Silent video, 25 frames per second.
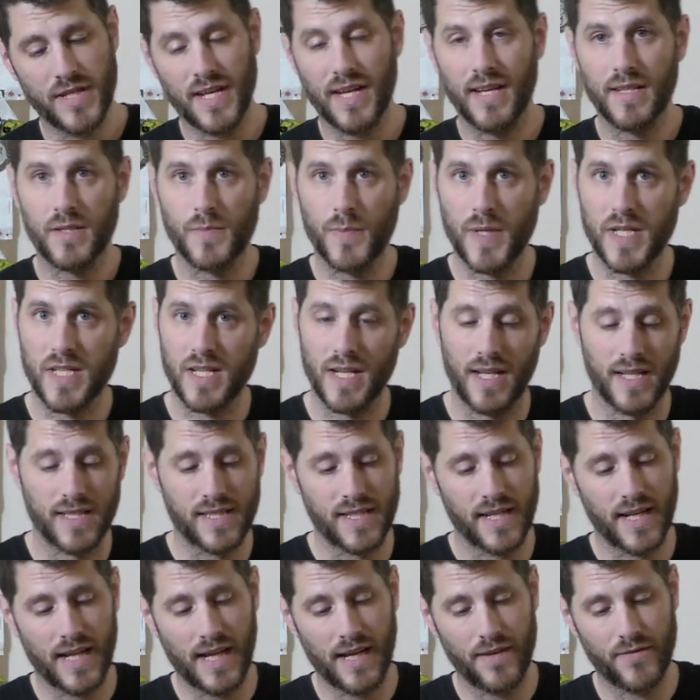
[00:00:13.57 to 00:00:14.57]
I specialise
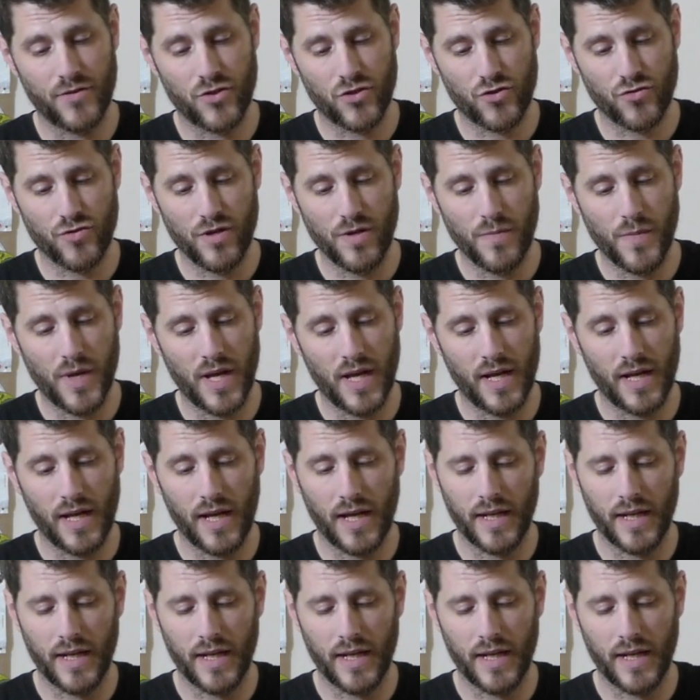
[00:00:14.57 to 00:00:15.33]
in live streaming,